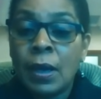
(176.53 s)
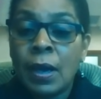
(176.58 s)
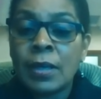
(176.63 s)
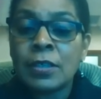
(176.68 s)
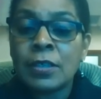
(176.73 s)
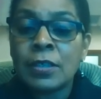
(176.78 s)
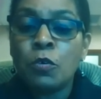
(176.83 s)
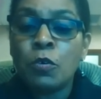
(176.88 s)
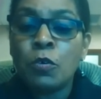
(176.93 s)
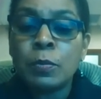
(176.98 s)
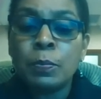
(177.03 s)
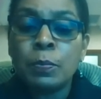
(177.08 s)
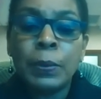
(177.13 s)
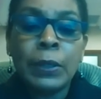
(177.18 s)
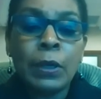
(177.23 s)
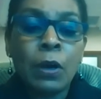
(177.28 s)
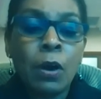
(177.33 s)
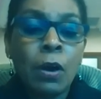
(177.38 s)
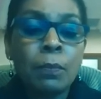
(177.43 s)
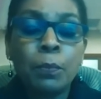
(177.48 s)
as it goes
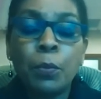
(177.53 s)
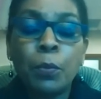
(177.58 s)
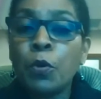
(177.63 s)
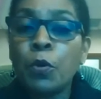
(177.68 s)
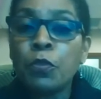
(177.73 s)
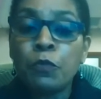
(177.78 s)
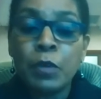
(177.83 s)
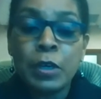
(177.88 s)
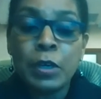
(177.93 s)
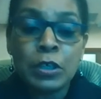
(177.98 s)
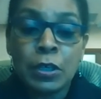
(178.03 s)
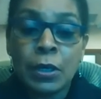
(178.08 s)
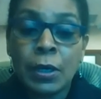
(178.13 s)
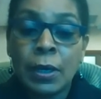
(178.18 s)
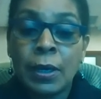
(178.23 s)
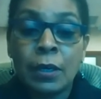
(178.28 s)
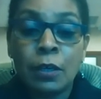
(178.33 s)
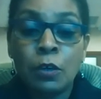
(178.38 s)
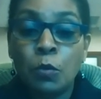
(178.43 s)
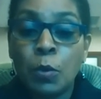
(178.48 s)
beyond both
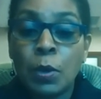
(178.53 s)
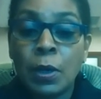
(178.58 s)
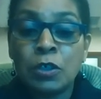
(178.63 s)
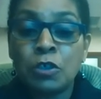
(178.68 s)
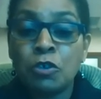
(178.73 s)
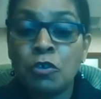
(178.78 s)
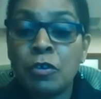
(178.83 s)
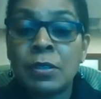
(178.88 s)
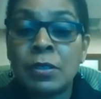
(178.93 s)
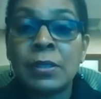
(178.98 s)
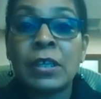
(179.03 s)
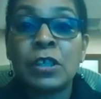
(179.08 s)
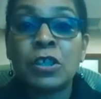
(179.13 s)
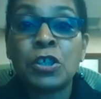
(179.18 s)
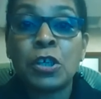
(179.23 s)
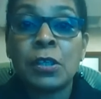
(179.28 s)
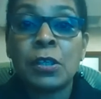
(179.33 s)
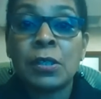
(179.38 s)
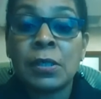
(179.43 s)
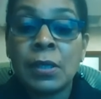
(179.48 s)
regional and local
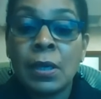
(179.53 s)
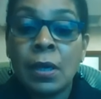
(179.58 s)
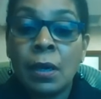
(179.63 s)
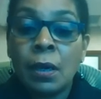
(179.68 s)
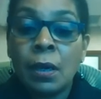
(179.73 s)
jurisdictions,